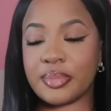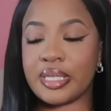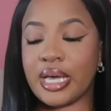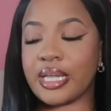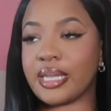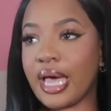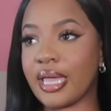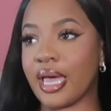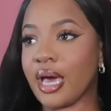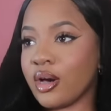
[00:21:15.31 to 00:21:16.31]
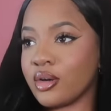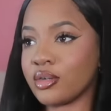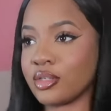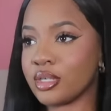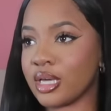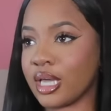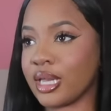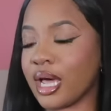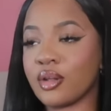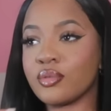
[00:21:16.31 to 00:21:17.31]
been a night owl,
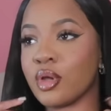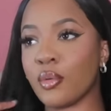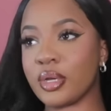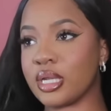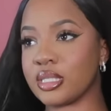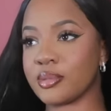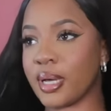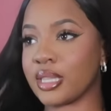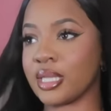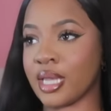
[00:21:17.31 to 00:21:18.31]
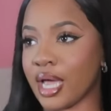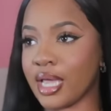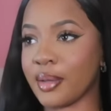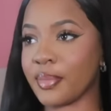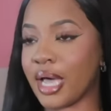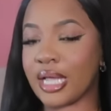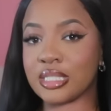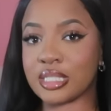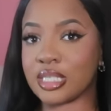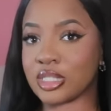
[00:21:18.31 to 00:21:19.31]
and I don't know what it is about the night, but I
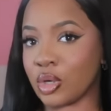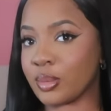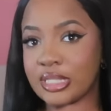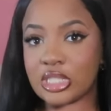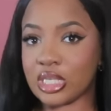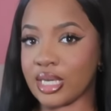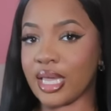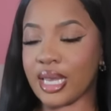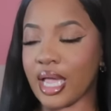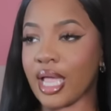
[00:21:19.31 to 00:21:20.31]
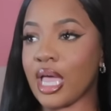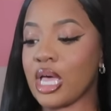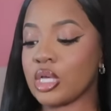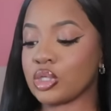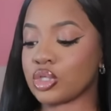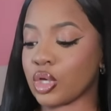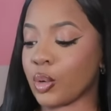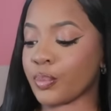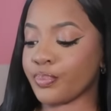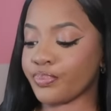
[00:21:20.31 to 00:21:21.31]
just get so much done at night.
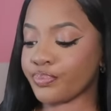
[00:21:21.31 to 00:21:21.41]
So